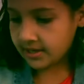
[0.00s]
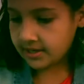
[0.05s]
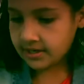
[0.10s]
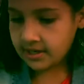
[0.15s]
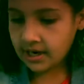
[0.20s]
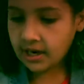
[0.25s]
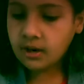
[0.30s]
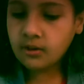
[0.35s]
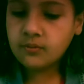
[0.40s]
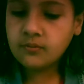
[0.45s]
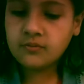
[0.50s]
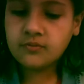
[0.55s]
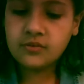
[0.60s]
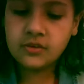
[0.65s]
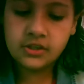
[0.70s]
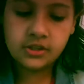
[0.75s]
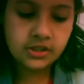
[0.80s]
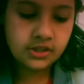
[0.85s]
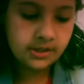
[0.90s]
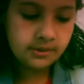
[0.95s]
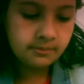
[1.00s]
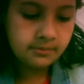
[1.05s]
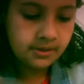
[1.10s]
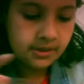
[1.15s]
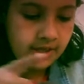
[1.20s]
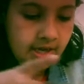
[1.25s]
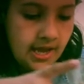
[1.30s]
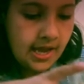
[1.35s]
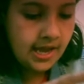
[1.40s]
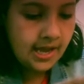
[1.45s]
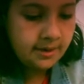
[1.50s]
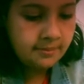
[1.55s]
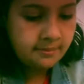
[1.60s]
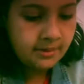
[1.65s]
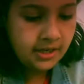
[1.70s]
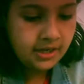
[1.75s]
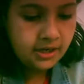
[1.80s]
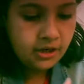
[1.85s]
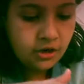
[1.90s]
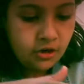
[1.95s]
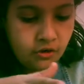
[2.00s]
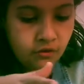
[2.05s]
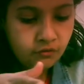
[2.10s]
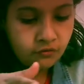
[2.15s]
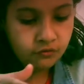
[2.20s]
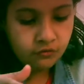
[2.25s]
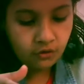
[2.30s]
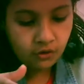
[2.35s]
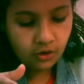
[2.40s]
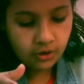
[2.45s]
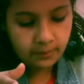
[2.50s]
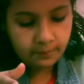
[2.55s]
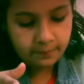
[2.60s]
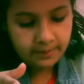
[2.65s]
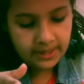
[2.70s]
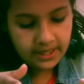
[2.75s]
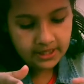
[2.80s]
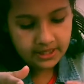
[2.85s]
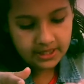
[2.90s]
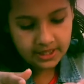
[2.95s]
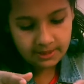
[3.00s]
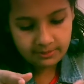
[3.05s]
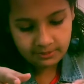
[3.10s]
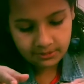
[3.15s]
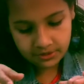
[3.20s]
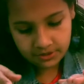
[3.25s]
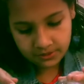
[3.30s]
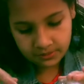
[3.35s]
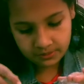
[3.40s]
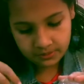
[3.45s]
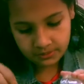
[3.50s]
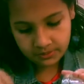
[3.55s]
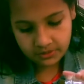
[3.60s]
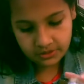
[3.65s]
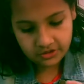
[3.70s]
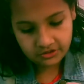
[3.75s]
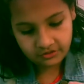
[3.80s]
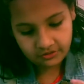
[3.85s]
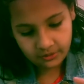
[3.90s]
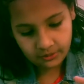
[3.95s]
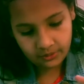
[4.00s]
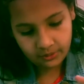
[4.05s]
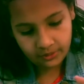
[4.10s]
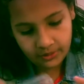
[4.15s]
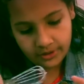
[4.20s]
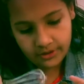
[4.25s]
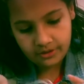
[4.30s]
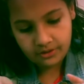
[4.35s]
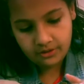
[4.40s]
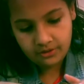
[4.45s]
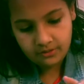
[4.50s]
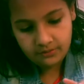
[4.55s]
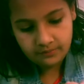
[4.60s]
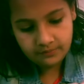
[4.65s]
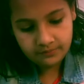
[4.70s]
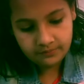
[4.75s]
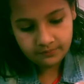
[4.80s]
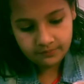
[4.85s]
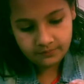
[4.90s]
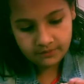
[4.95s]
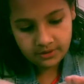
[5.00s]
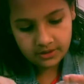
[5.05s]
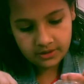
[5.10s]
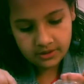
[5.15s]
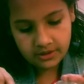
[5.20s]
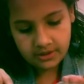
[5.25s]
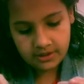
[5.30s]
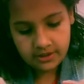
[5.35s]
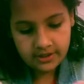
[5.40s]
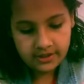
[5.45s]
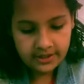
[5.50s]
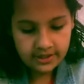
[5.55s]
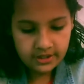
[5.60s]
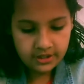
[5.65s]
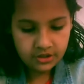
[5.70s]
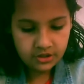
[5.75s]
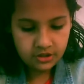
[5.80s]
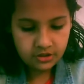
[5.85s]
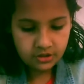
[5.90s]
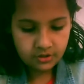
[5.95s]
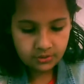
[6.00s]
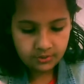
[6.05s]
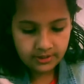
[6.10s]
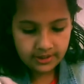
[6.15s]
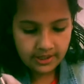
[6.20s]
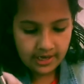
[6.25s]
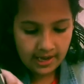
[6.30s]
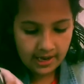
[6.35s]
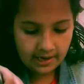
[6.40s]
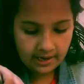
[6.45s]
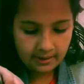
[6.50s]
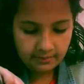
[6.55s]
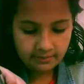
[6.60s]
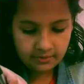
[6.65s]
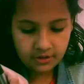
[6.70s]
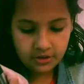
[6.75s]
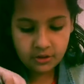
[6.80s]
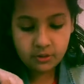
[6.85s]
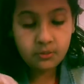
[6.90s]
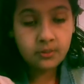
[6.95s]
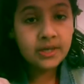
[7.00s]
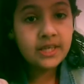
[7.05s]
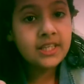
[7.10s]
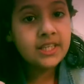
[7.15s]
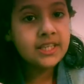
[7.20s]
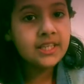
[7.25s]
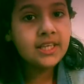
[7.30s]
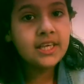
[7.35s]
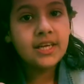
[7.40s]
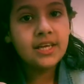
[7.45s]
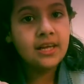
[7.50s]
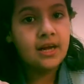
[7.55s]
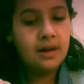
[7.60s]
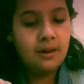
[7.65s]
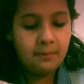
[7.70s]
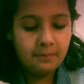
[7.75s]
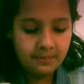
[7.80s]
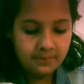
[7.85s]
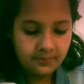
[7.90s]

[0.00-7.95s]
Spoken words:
Now first I'm going to add my 4 big tablespoons of oil into it, and I'm going to whisk it up.